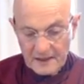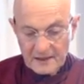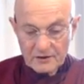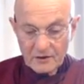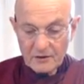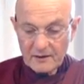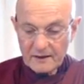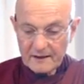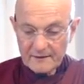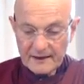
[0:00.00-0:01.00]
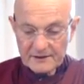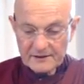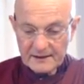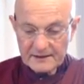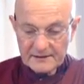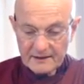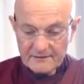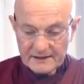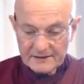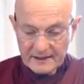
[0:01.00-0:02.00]
So that's the
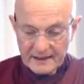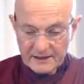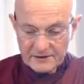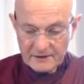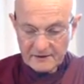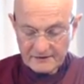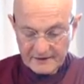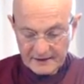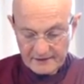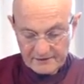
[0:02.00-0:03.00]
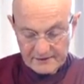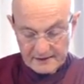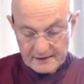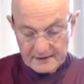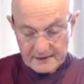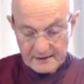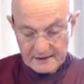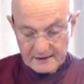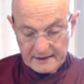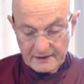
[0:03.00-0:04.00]
investigation of the 5
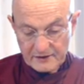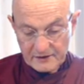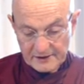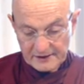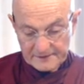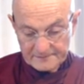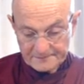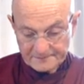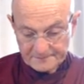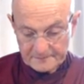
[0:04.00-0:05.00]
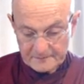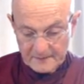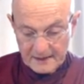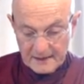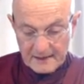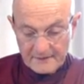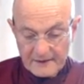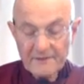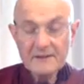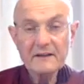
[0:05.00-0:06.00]
hindrances.
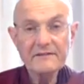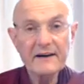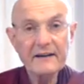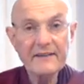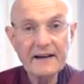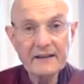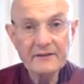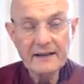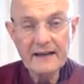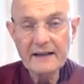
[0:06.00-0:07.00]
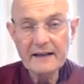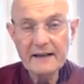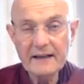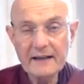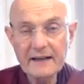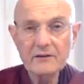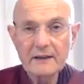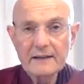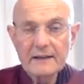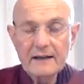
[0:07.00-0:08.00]
Then there are the 5 aggregates.
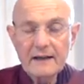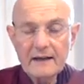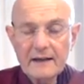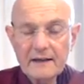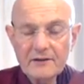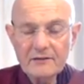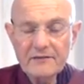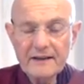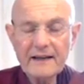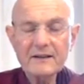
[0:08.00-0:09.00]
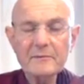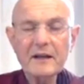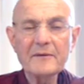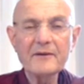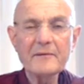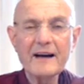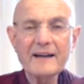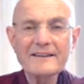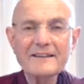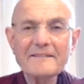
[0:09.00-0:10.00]
So if you forget them, let me
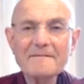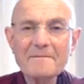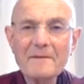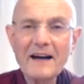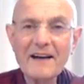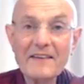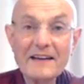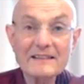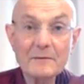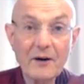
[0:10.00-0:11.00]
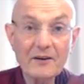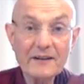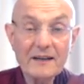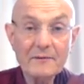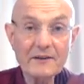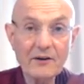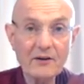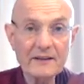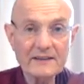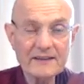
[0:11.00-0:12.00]
remind you. There's the body with
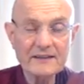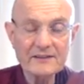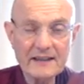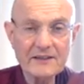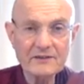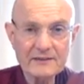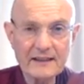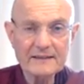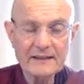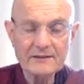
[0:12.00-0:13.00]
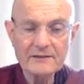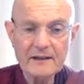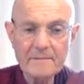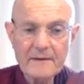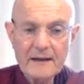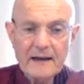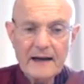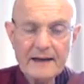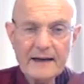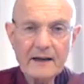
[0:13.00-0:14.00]
all its sensations, etc.,
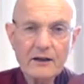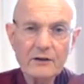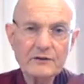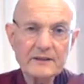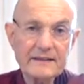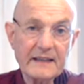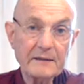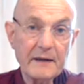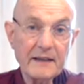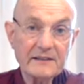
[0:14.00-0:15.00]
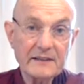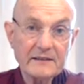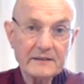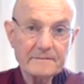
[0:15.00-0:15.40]
and it includes the sense bases.